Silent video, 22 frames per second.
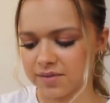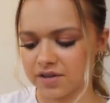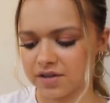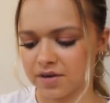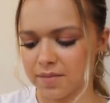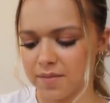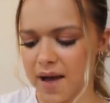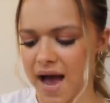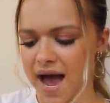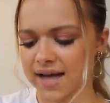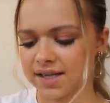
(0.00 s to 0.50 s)
They're
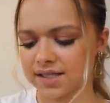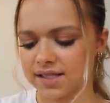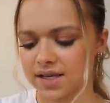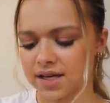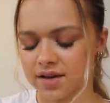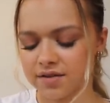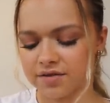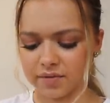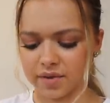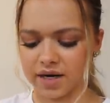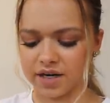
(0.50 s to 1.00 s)

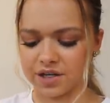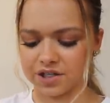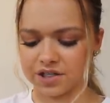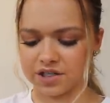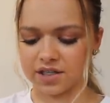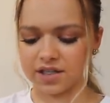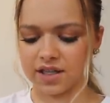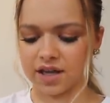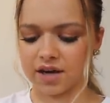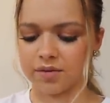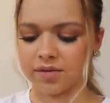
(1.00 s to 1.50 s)
massive, but I just
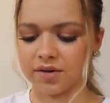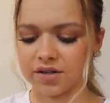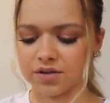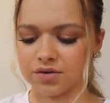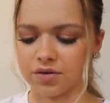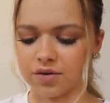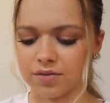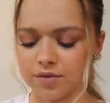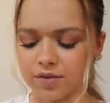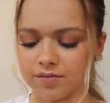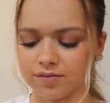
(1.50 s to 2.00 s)
think that'll be
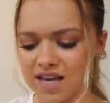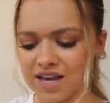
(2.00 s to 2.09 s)
adorable.